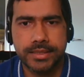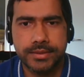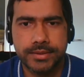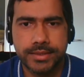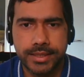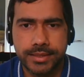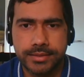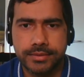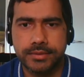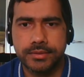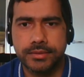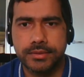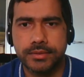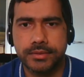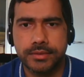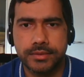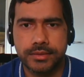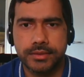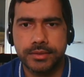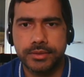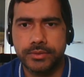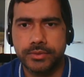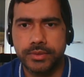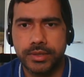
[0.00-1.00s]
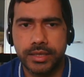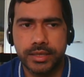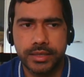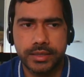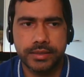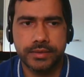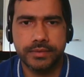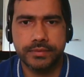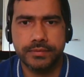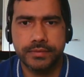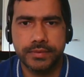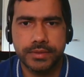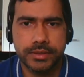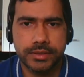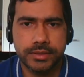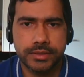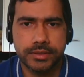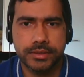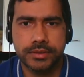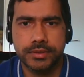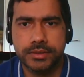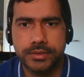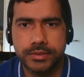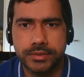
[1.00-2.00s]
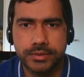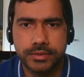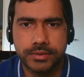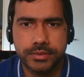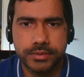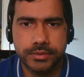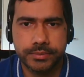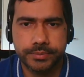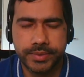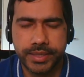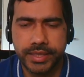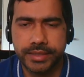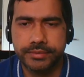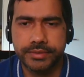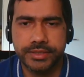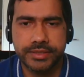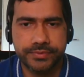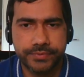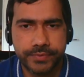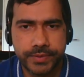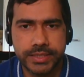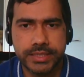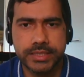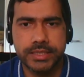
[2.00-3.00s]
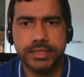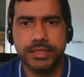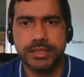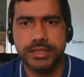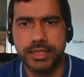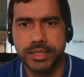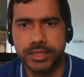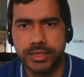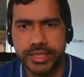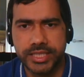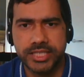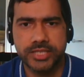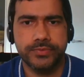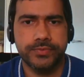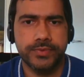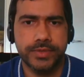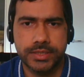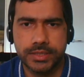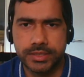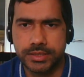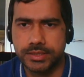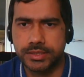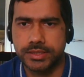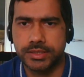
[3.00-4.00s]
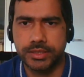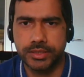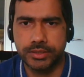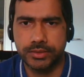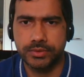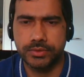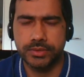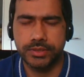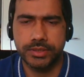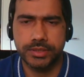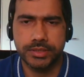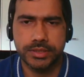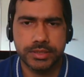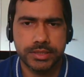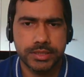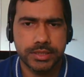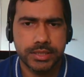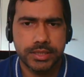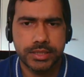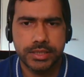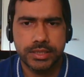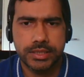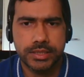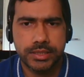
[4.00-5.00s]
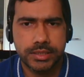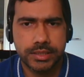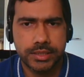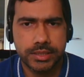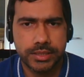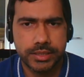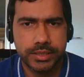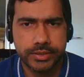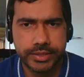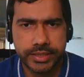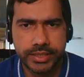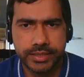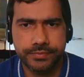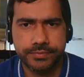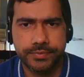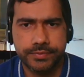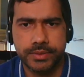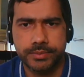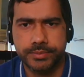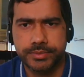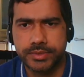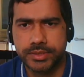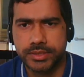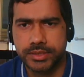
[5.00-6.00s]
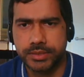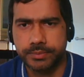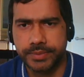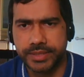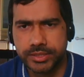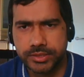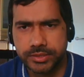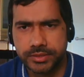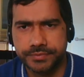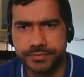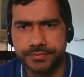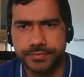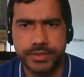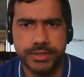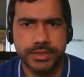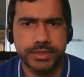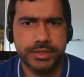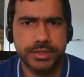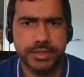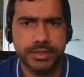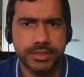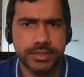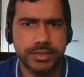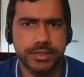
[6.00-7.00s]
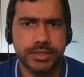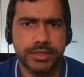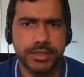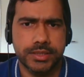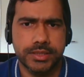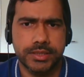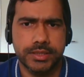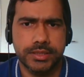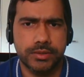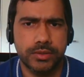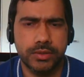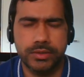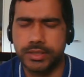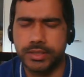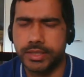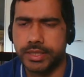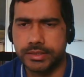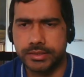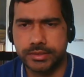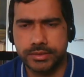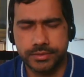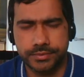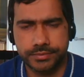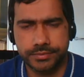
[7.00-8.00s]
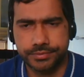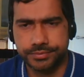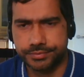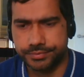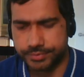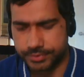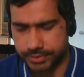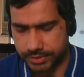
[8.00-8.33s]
Then you have the private funds and hedge funds, you know, these trading firms, pension funds, all kinds of